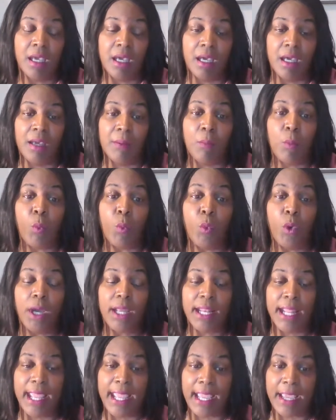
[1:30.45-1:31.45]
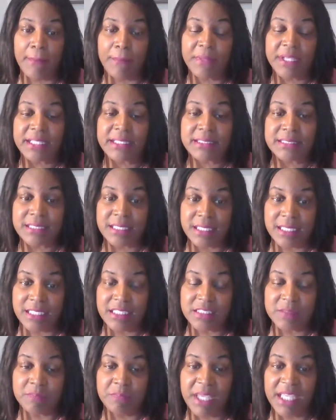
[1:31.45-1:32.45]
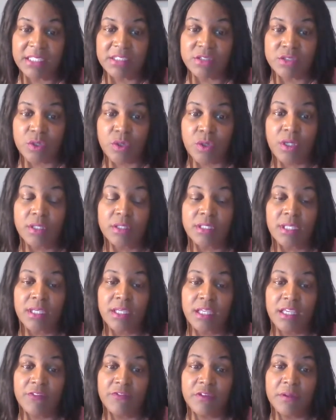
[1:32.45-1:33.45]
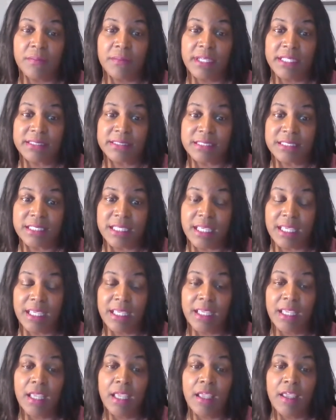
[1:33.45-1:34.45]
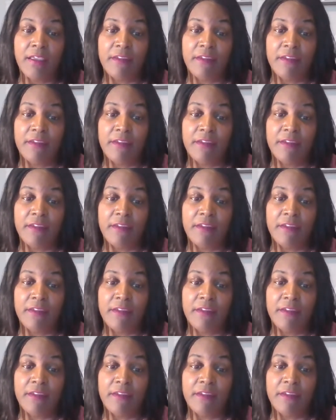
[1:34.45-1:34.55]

Um, what happens is based on the FMSCA